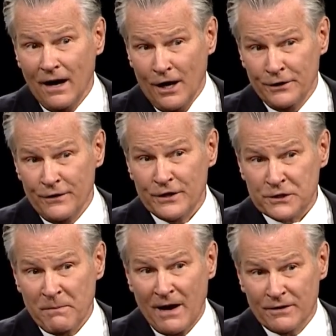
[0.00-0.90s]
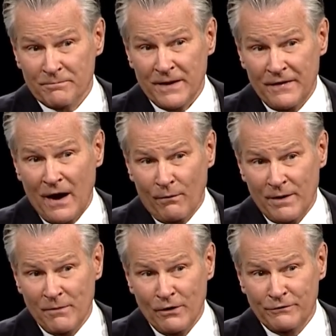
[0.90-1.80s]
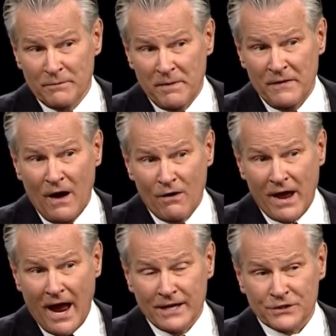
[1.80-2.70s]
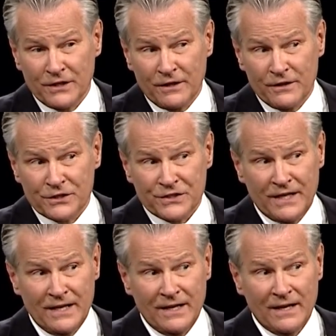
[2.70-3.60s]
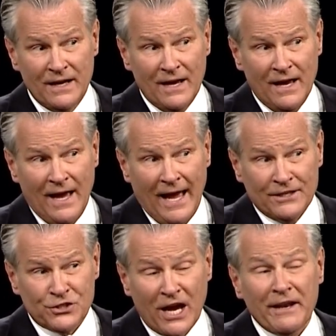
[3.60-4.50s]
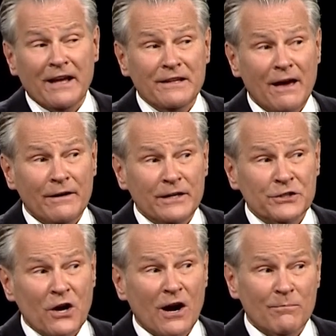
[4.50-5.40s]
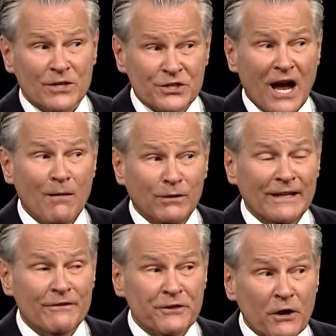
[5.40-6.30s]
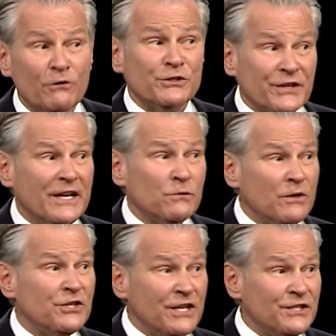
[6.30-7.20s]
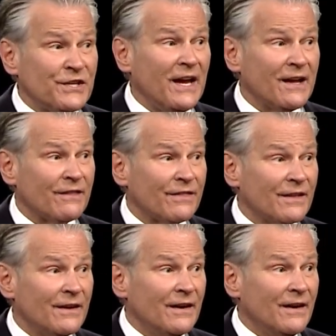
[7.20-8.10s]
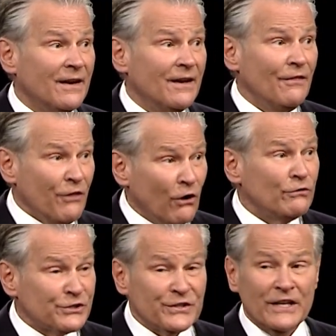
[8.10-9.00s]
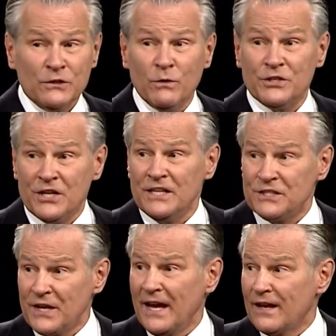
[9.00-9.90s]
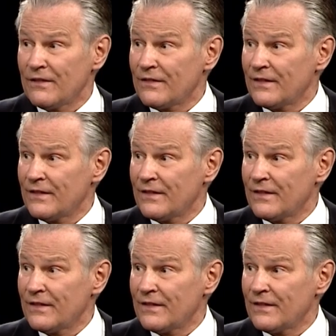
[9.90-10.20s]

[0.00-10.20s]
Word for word: unto this mountain, be thou removed and be thou cast into the sea, and shall not doubt in his heart, but shall believe that those things which he saith, those things which he saith,